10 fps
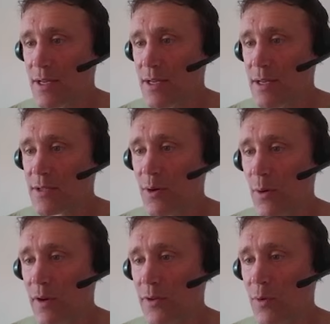
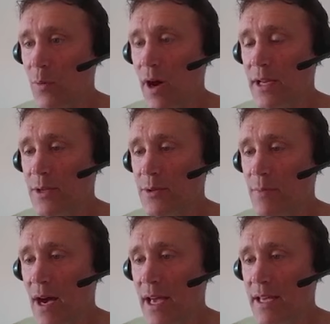So if you want to use
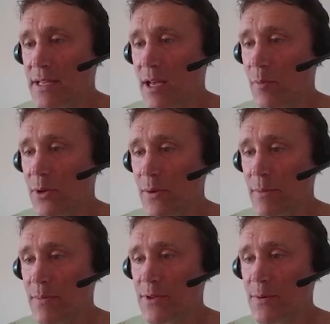Maya to help you
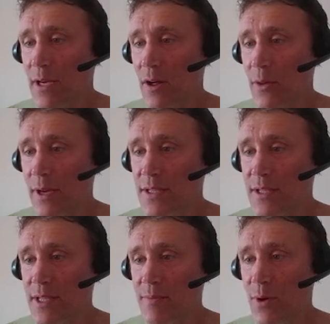in between all the rest of
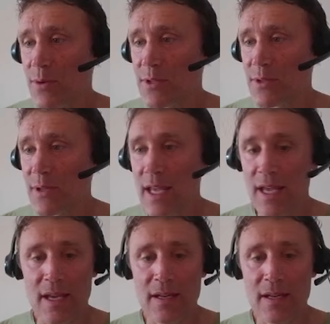these poses, you can.